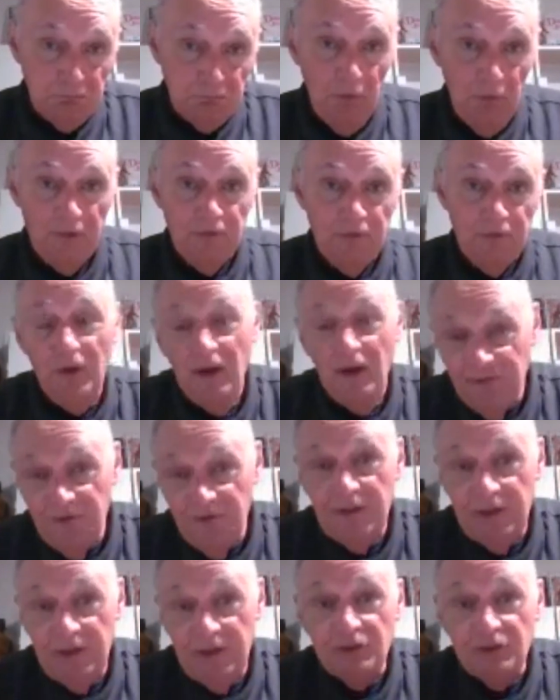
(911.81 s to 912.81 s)
All right. So I
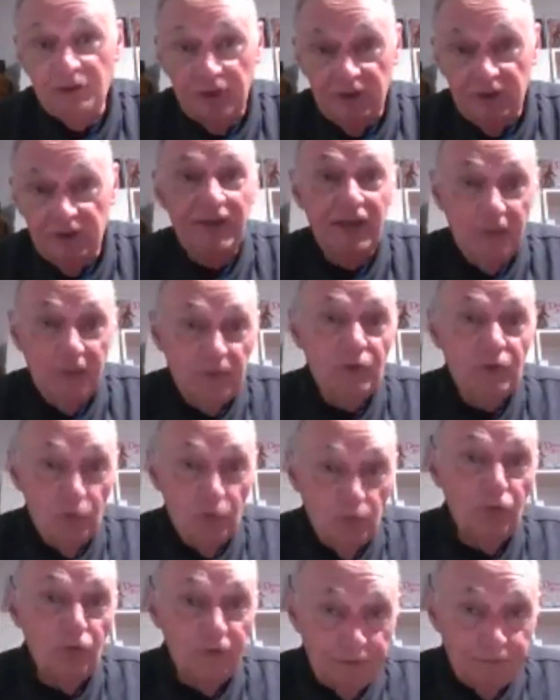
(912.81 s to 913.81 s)
figured he was going to take me to a
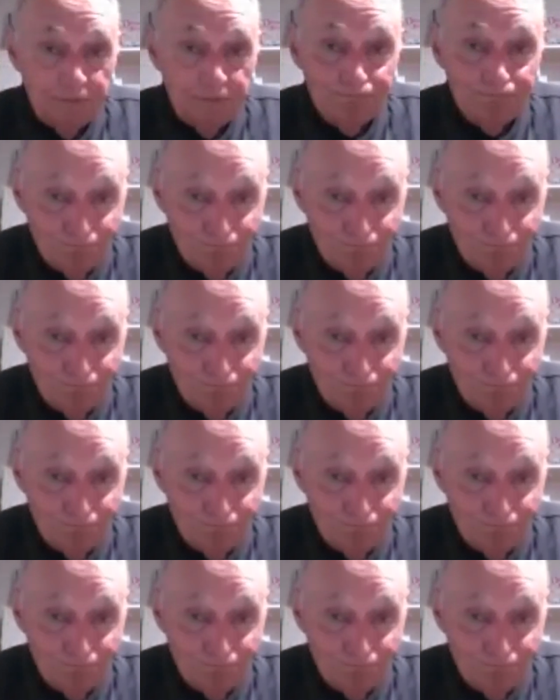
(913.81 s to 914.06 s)
movie.